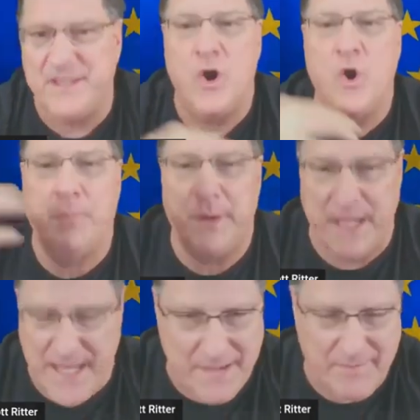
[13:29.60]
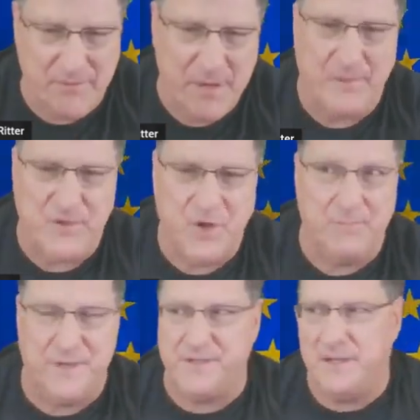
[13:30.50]
the opening gambit. Remember,
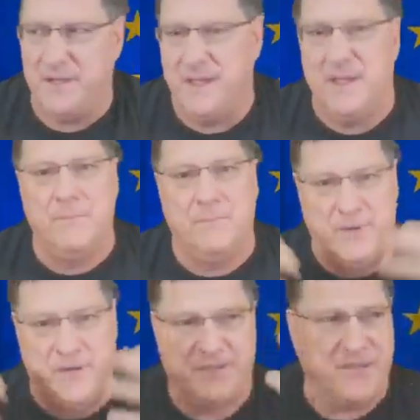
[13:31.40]
Trump is putting